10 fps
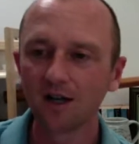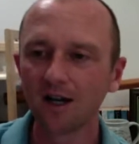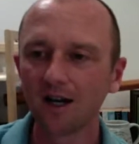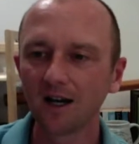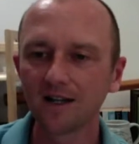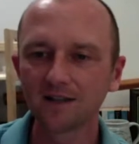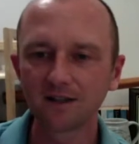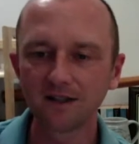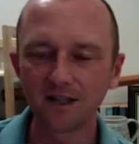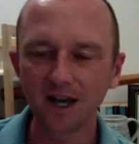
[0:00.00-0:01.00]
is
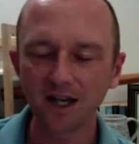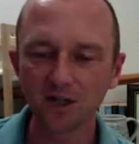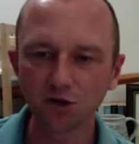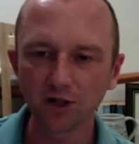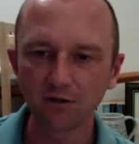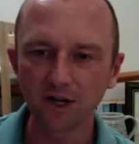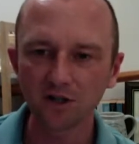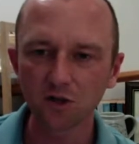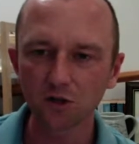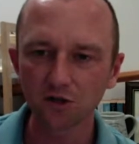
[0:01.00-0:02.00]
the Aintree
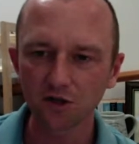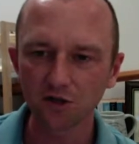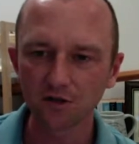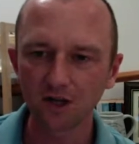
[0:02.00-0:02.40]
Racecourse.